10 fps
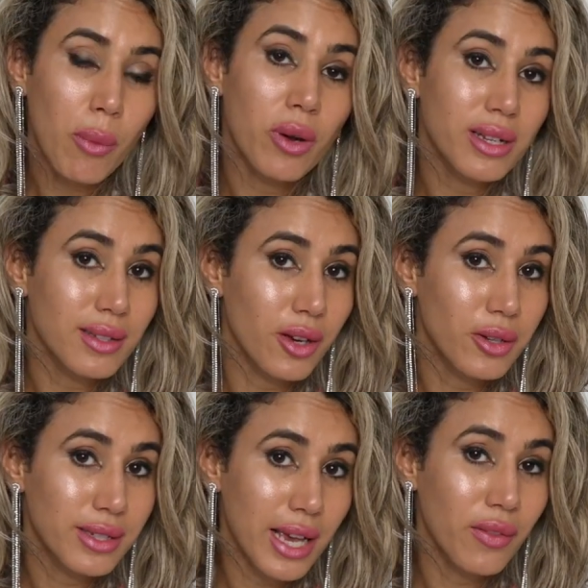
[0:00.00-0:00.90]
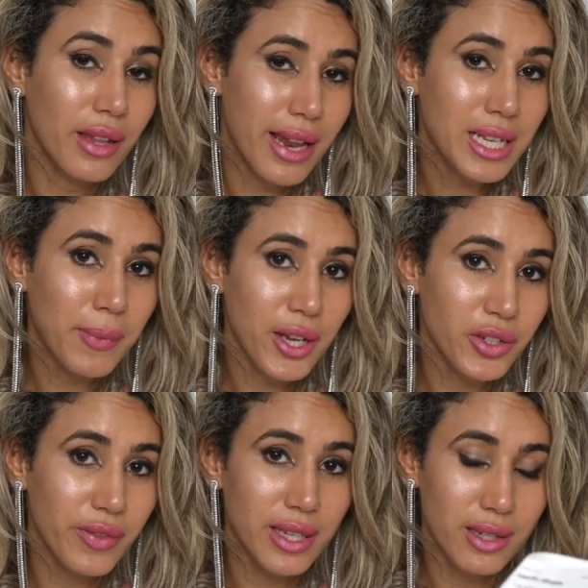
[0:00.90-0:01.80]
And what it does go to say on the next page
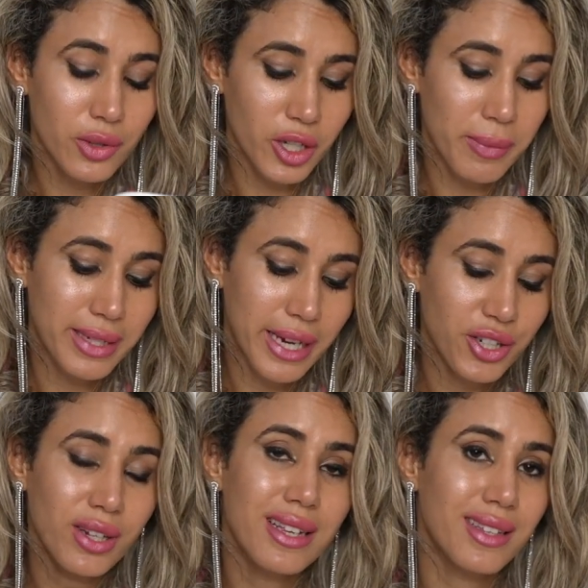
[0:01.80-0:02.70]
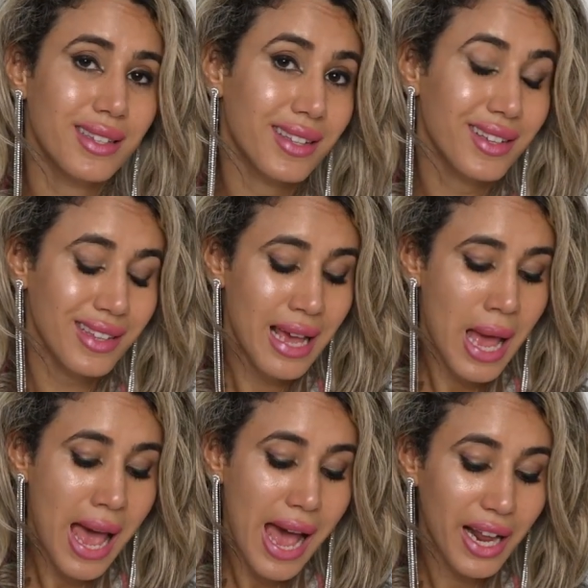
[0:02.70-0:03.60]
of this documentation is that it says
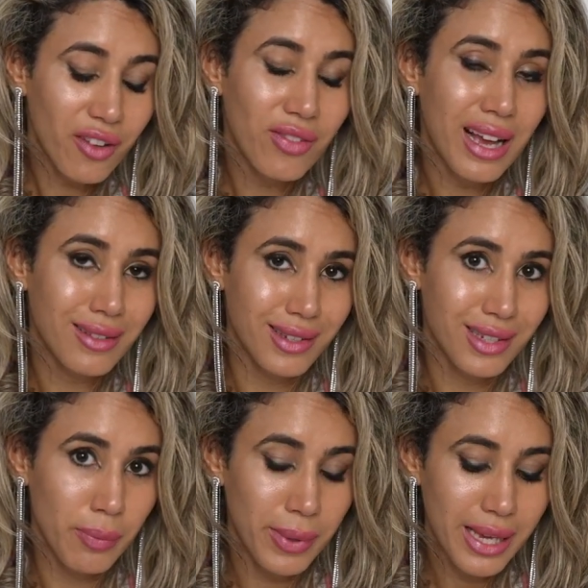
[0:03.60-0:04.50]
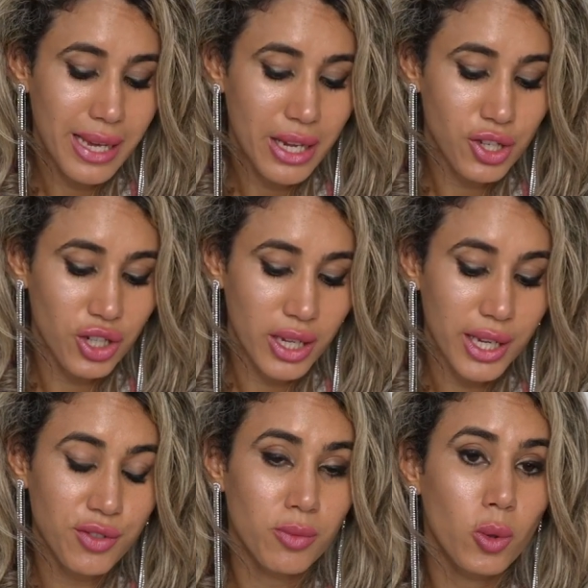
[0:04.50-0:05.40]
anaphylaxis to PEG
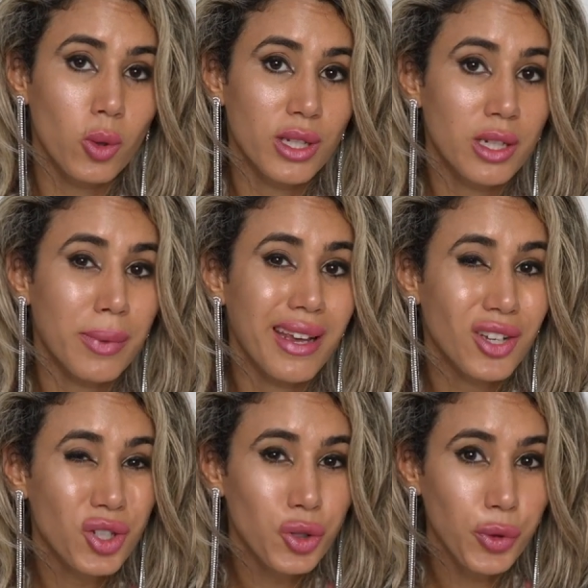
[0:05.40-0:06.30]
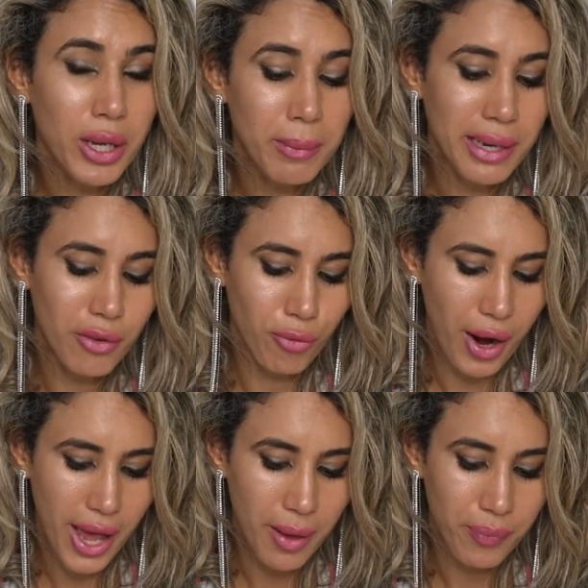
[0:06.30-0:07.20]
is reported to be extremely
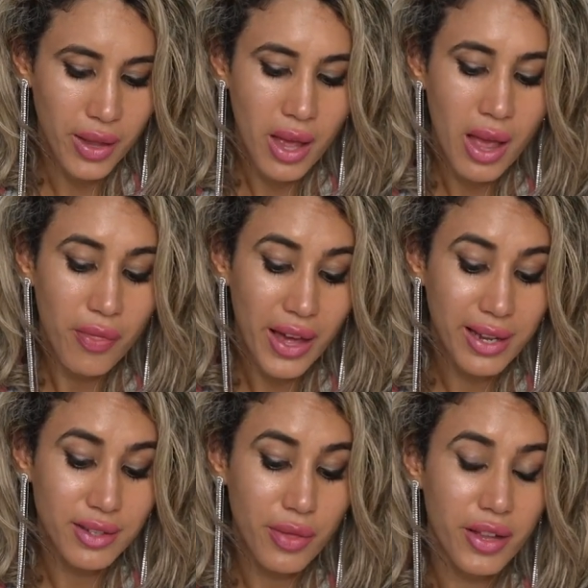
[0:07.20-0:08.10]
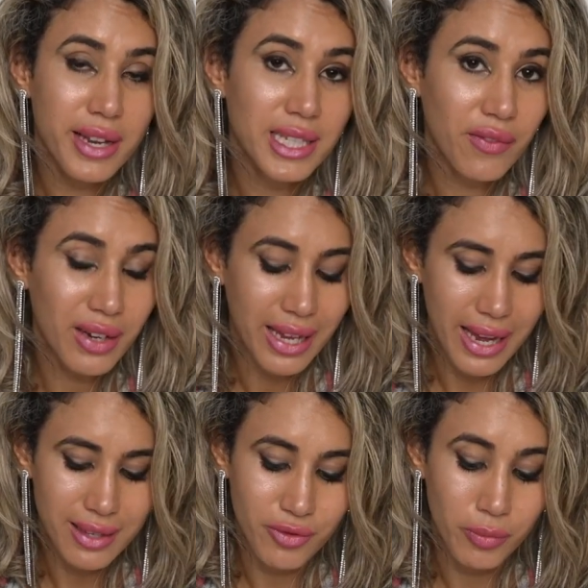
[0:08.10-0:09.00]
rare. That is 37
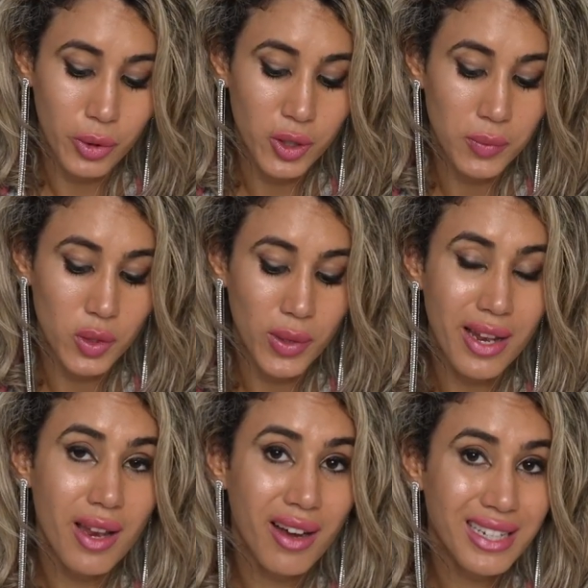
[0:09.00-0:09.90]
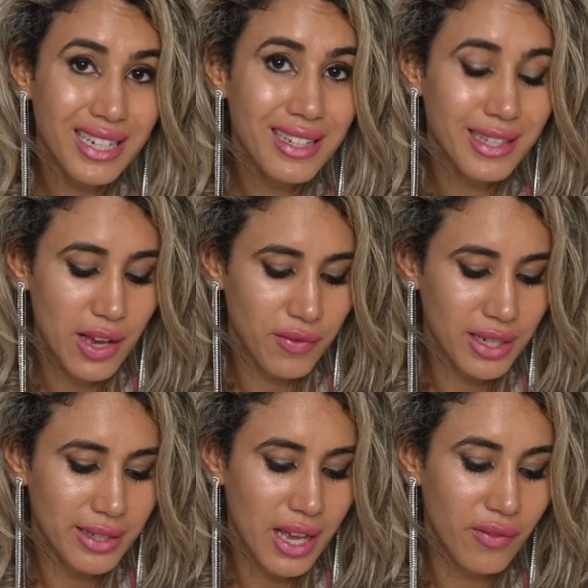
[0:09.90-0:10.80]
case reports between
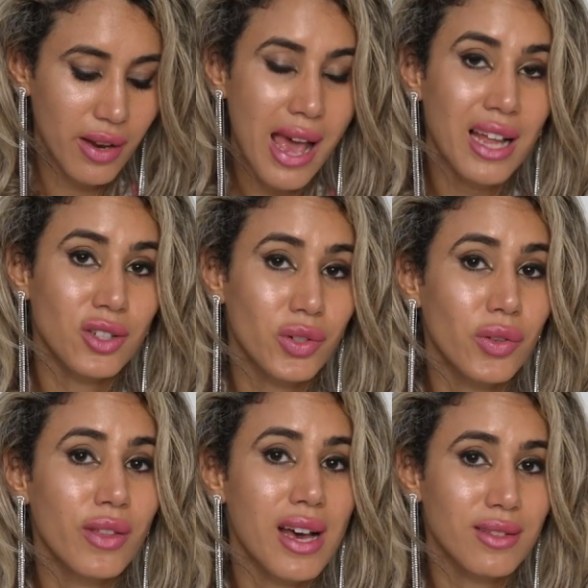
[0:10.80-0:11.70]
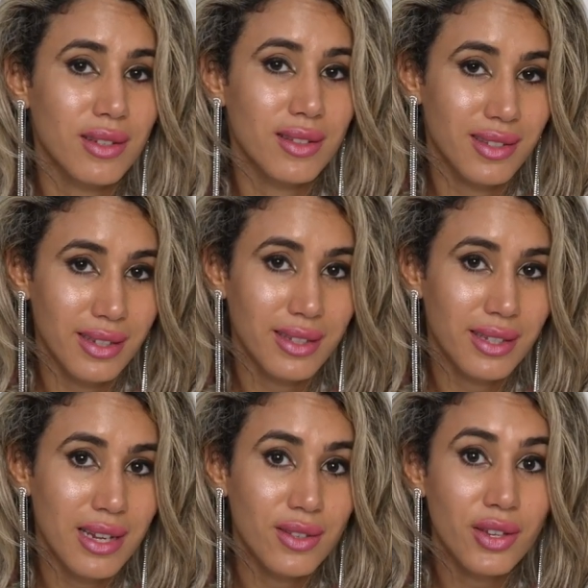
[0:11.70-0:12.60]
1977 and
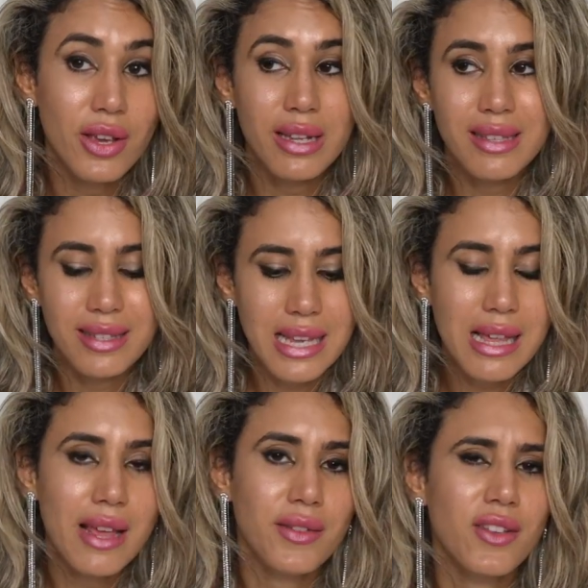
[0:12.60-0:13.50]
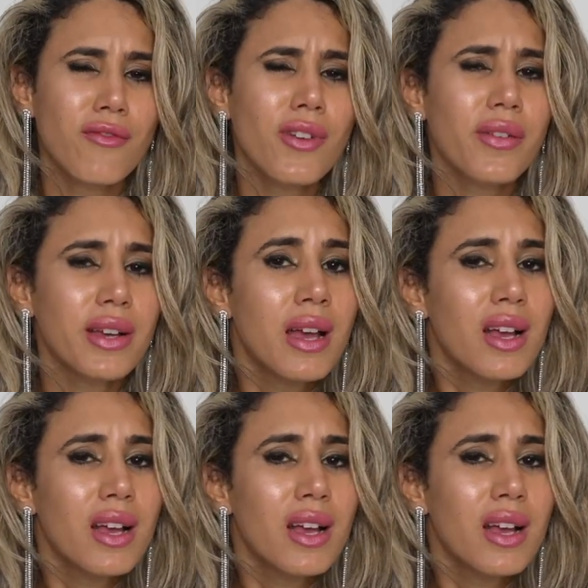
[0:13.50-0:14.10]
2016. So you can see that there is a very